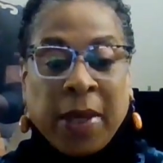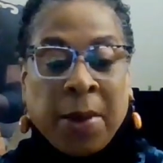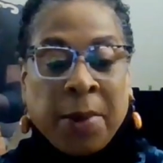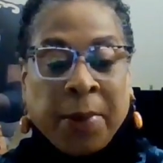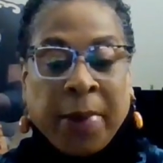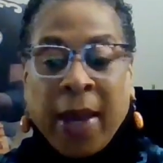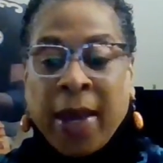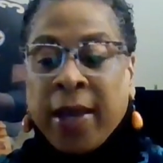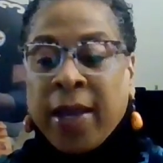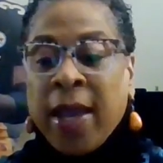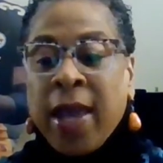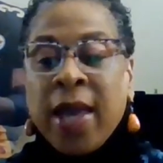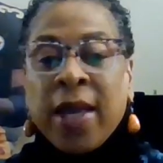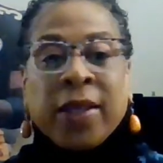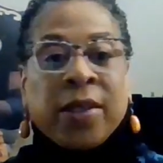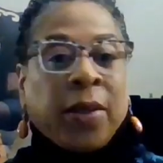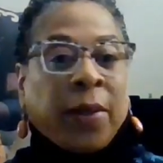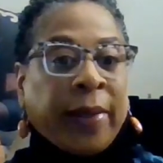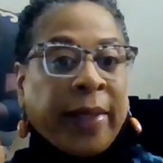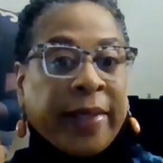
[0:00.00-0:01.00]
okay?
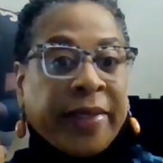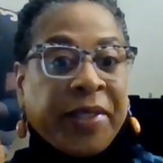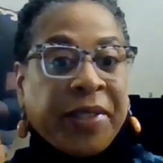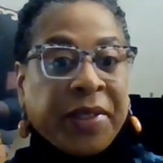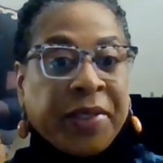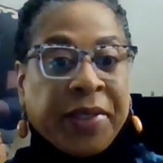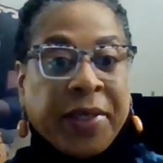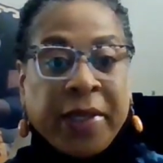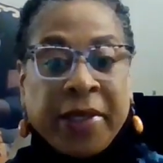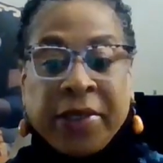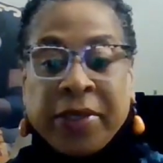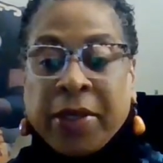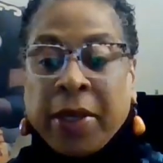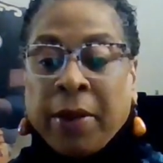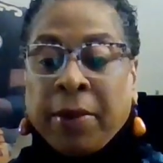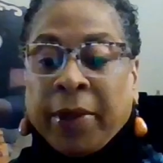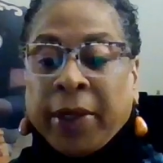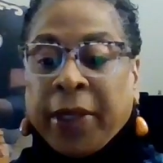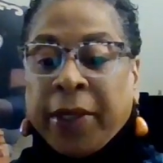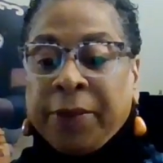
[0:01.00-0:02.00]
So let's just get
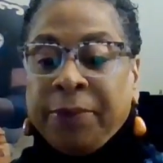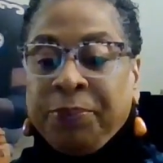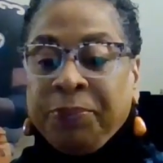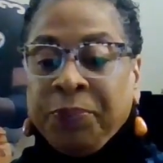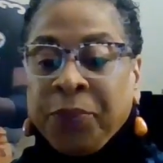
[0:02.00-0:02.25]
started.